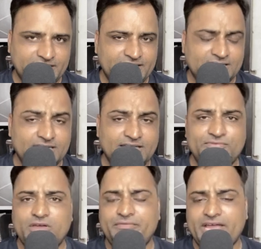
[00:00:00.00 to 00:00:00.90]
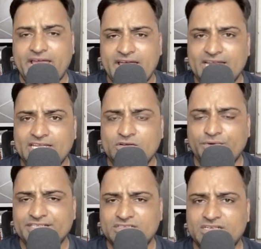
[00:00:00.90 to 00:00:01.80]
link. If you have any
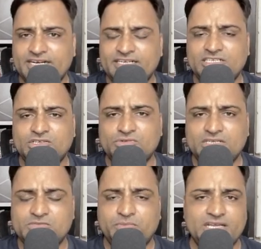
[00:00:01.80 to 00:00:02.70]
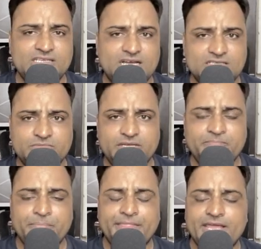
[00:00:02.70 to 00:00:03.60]
questions related to this, please ask me.
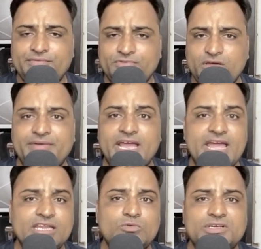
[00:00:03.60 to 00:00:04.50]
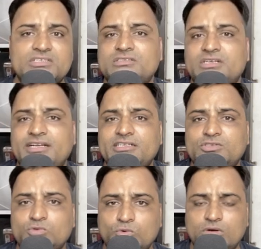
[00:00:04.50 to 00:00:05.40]
If you have any questions related to
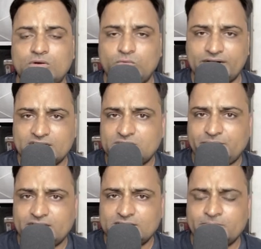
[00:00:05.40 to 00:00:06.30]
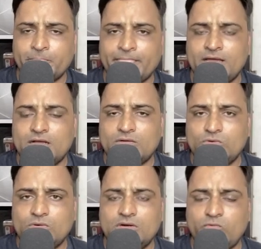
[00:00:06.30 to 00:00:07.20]
Google Workspace,
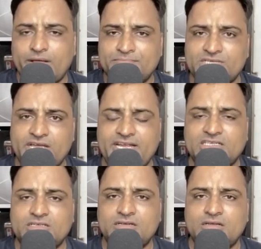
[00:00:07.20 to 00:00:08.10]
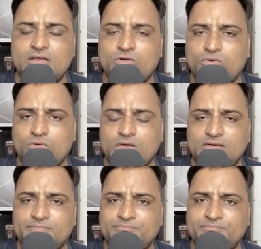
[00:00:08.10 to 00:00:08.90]
Google website, Google